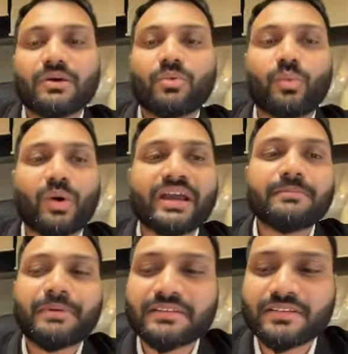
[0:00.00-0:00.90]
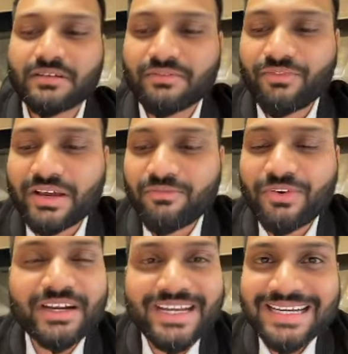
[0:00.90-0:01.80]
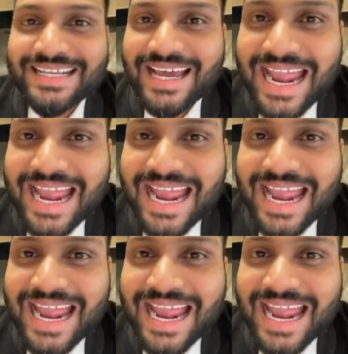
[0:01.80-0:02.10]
Why Python for data